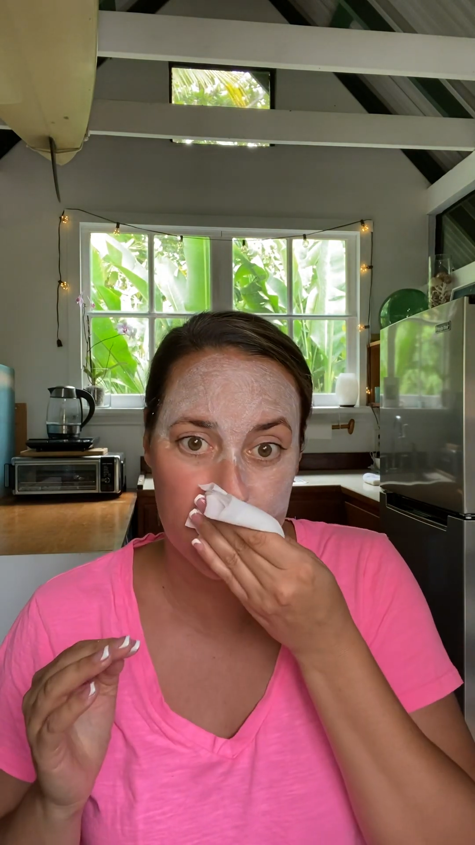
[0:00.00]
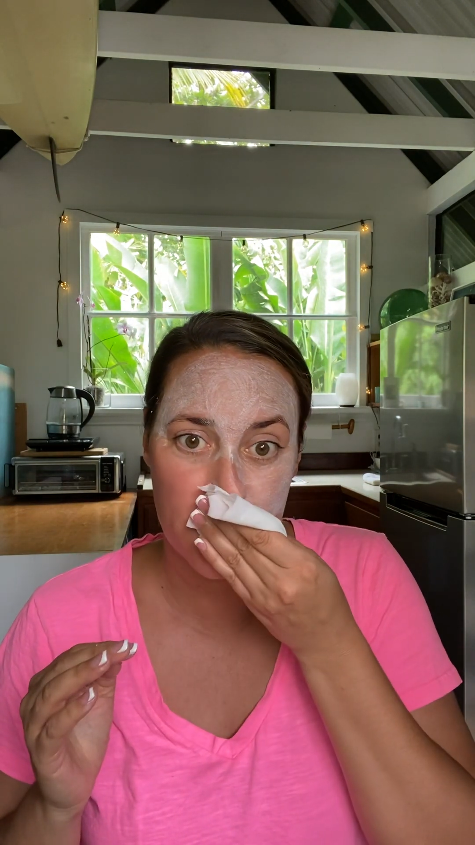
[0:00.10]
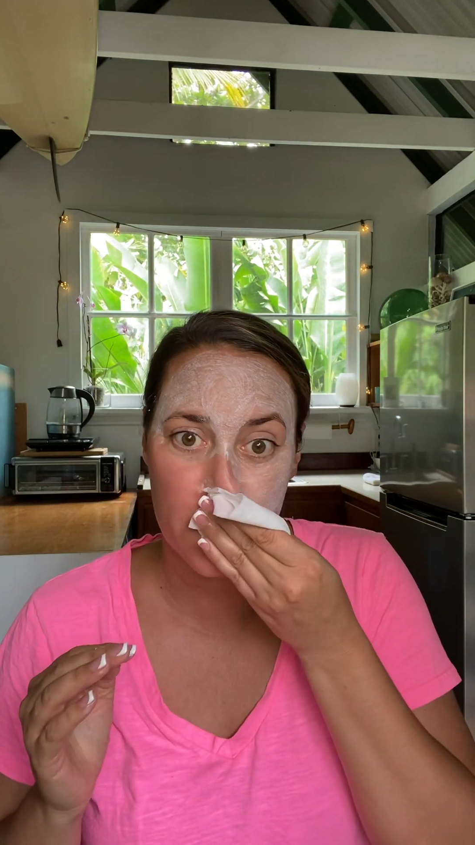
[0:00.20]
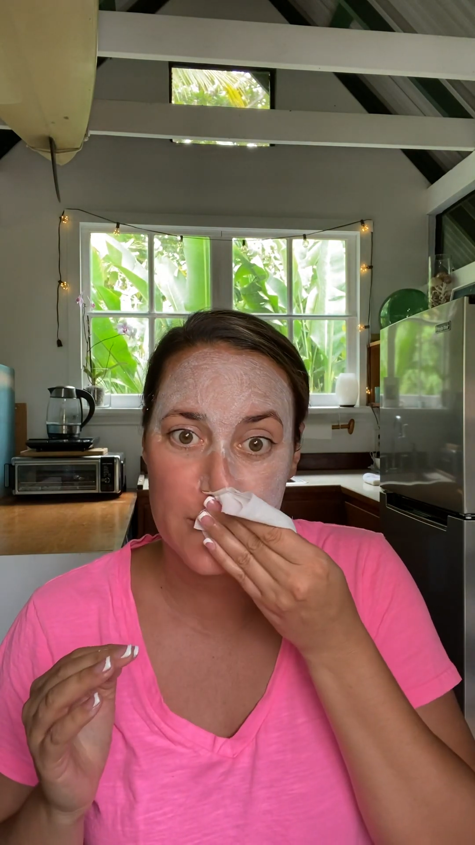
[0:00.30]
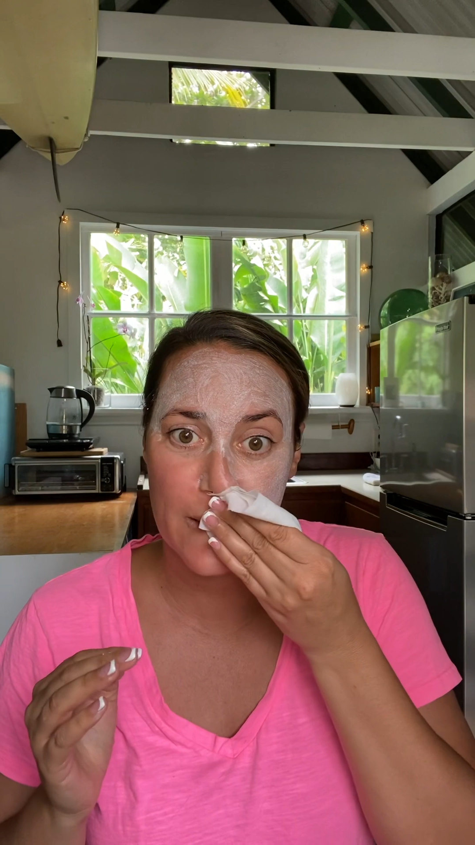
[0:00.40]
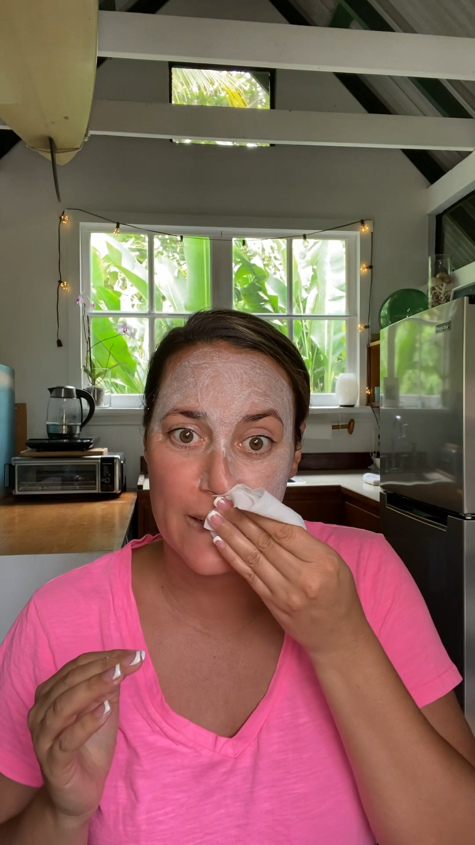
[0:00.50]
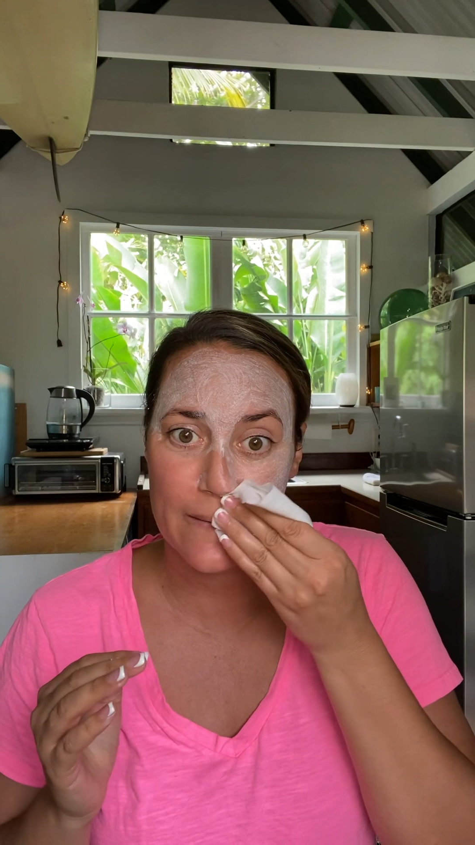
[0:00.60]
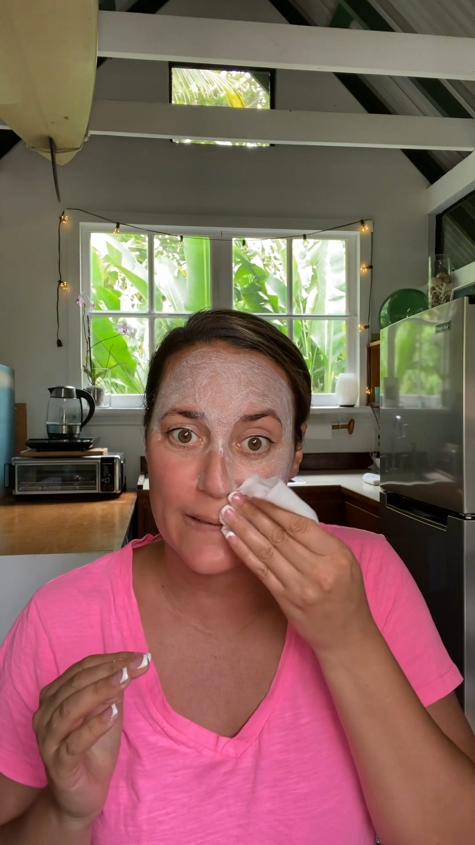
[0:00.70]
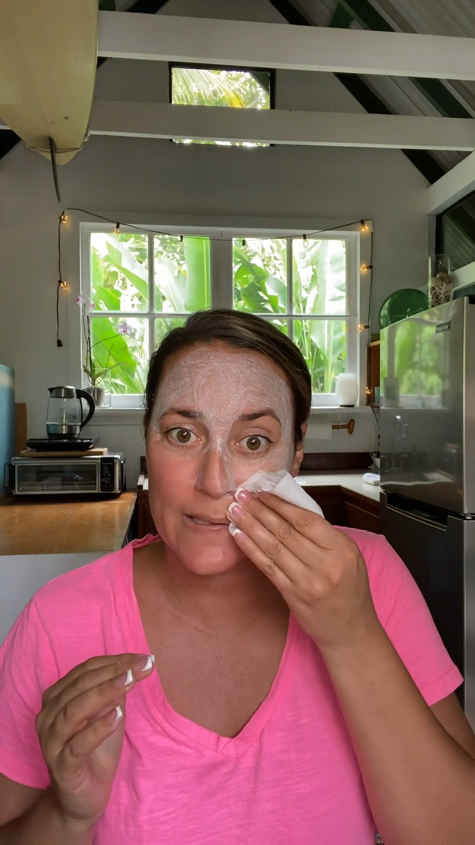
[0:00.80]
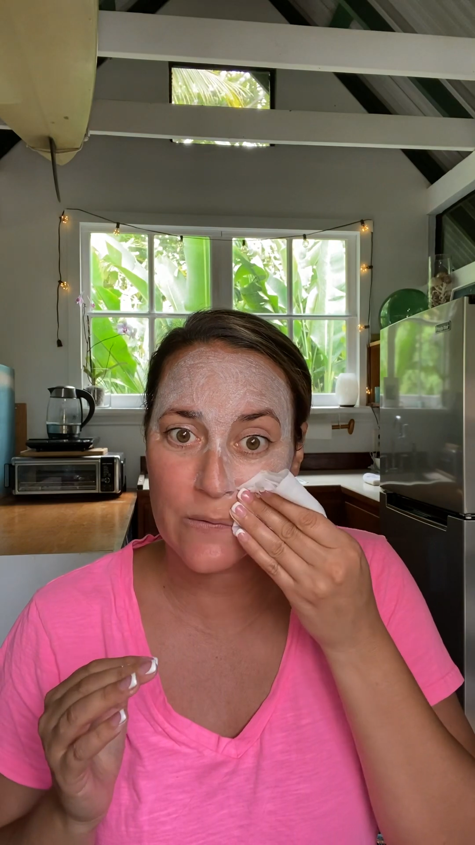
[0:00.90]
You always want to
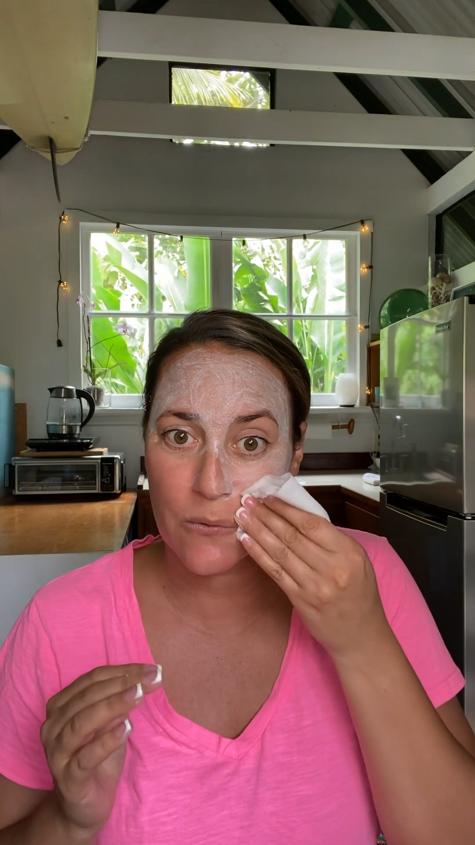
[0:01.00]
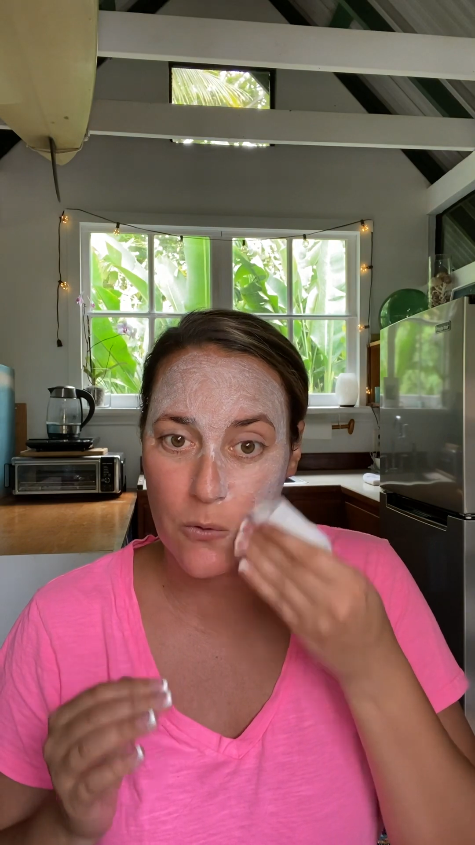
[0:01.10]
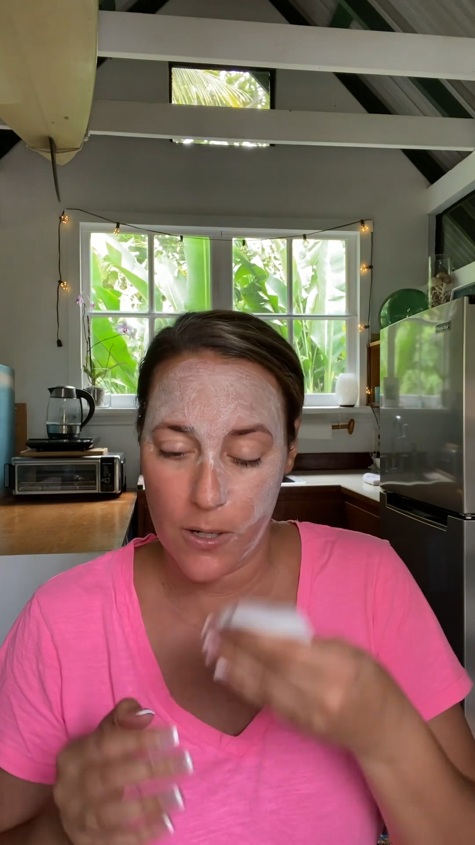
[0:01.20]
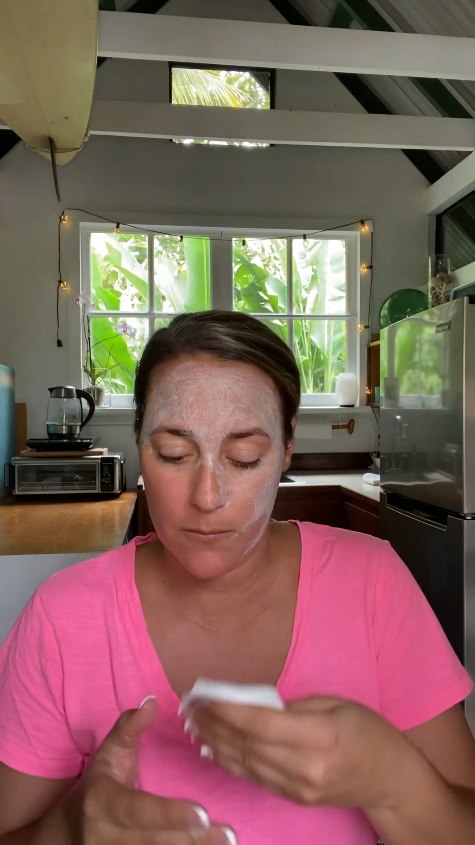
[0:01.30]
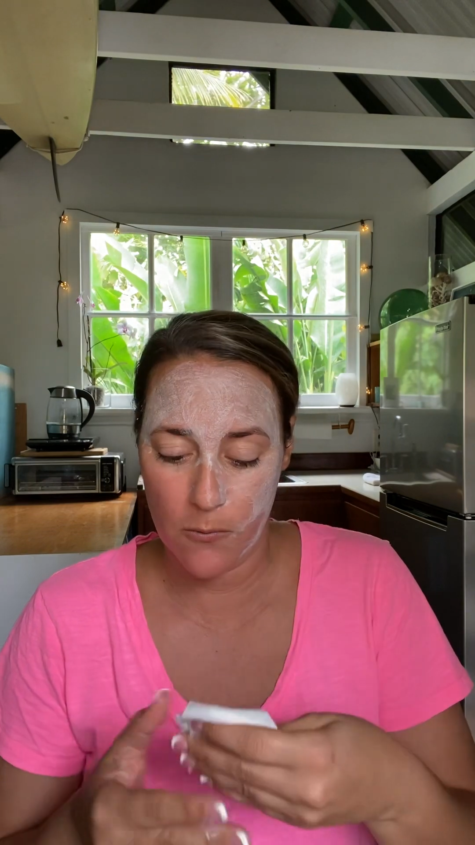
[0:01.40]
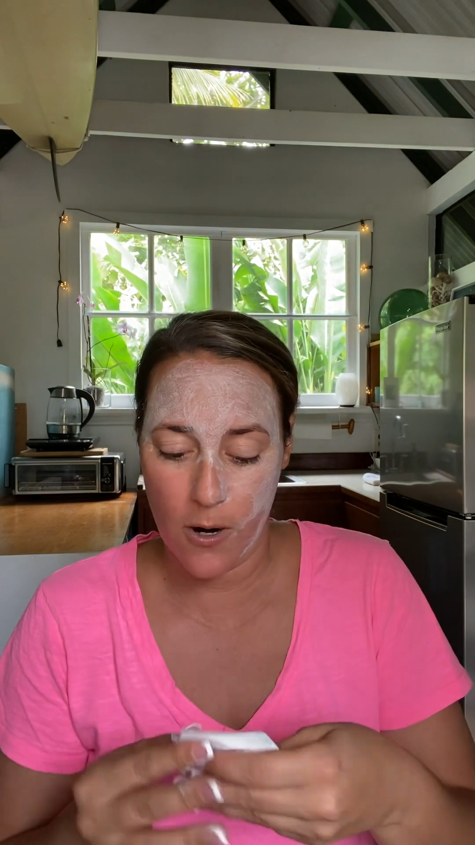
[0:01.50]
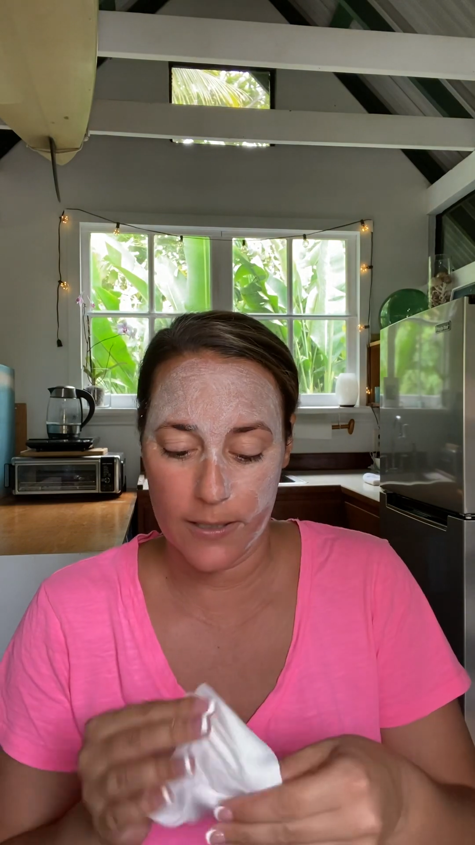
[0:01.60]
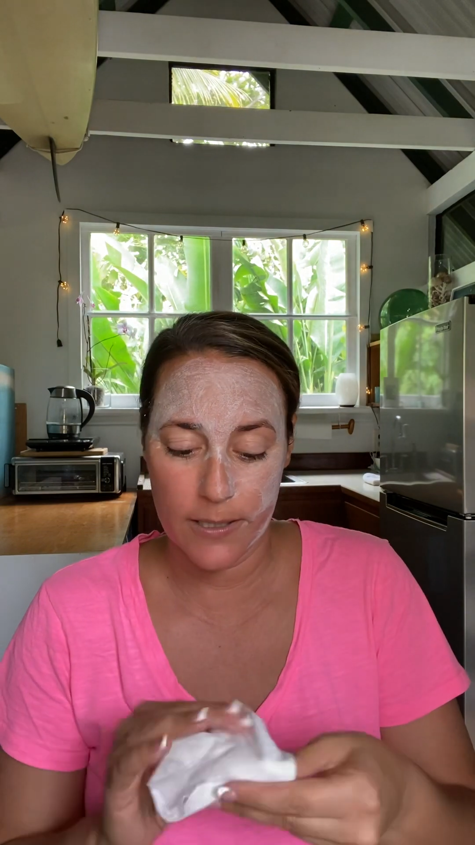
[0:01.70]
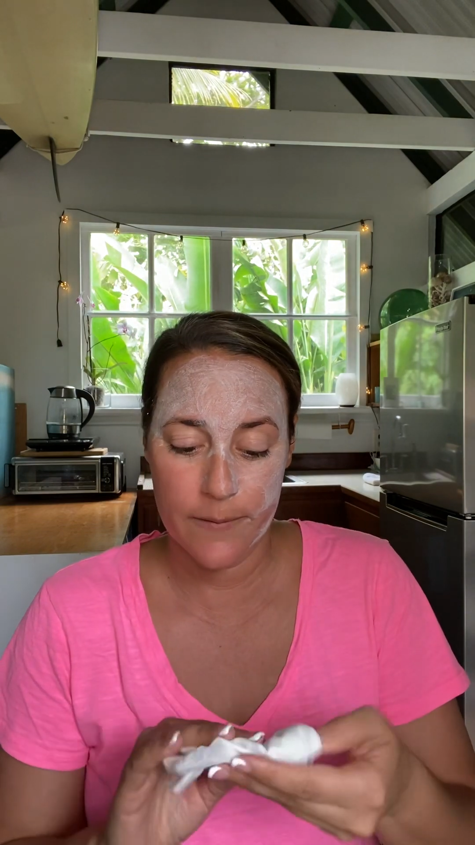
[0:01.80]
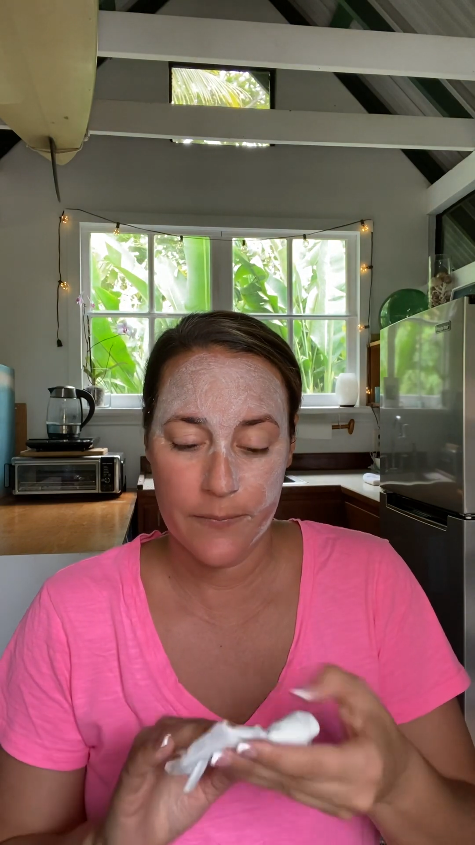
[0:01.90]
rinse with warm
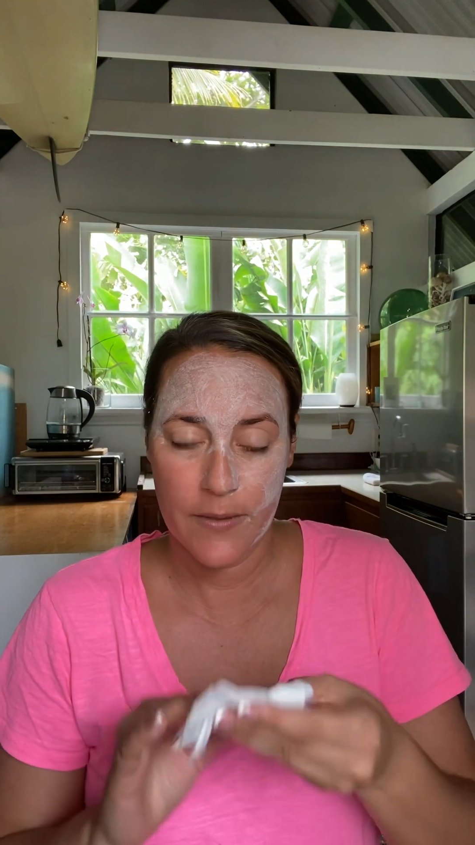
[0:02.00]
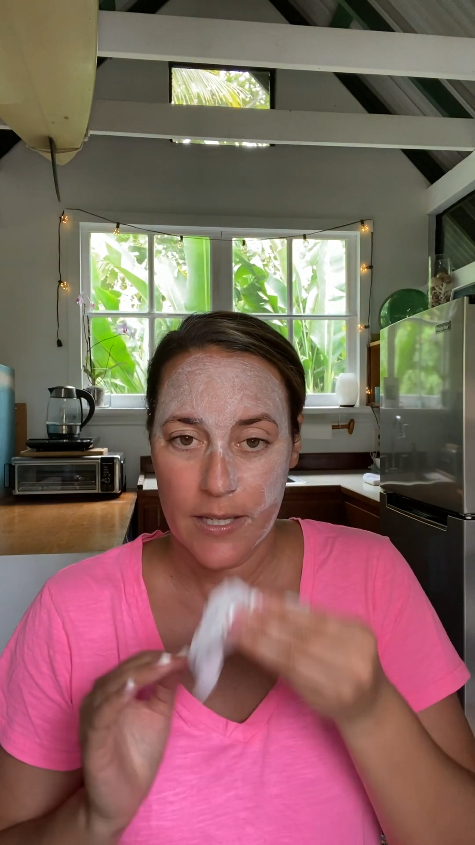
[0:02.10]
water,